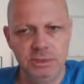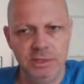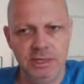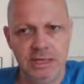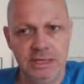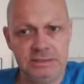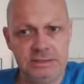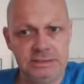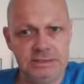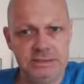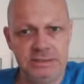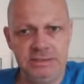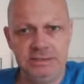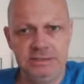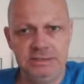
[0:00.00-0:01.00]
And
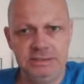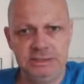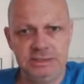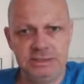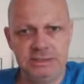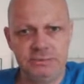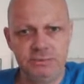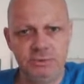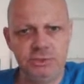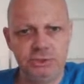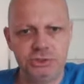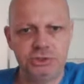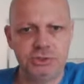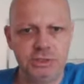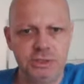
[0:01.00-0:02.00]
c6,
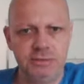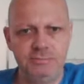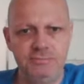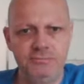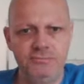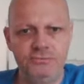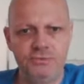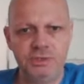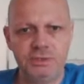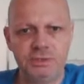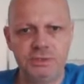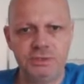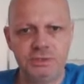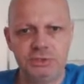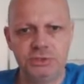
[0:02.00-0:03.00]
which
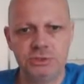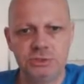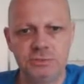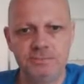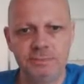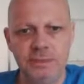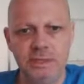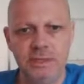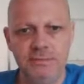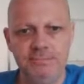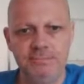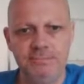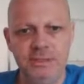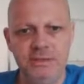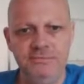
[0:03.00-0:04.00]
threatens to play
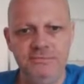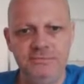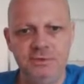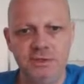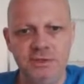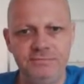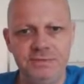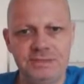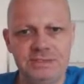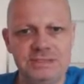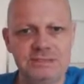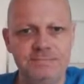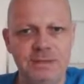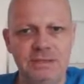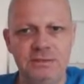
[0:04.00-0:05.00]
b5,
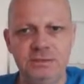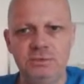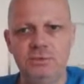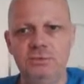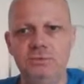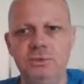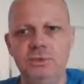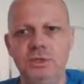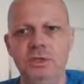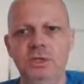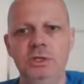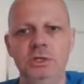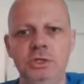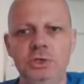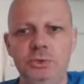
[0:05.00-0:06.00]
expanding on the
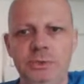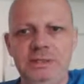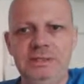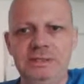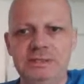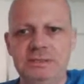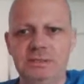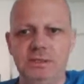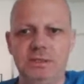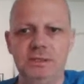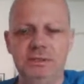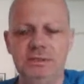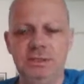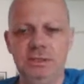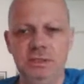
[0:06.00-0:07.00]
queen
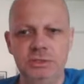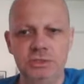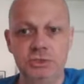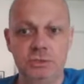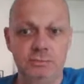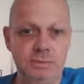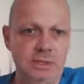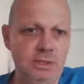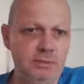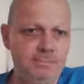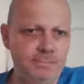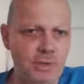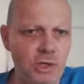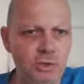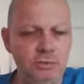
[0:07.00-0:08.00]
side, so my
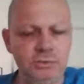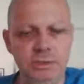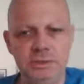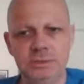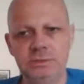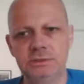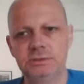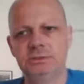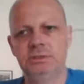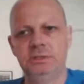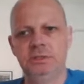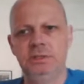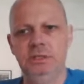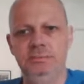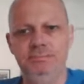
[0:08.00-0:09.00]
opponent
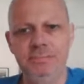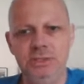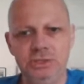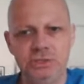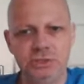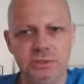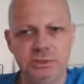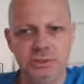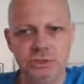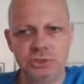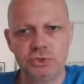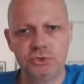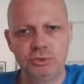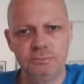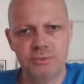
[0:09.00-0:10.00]
immediately
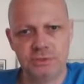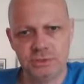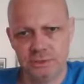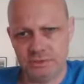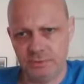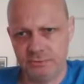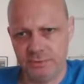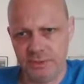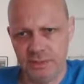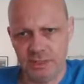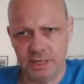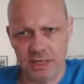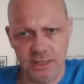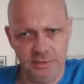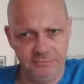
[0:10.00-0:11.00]
stops this with
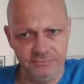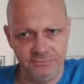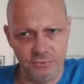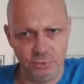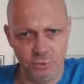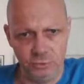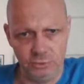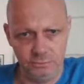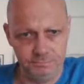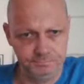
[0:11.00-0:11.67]
a4.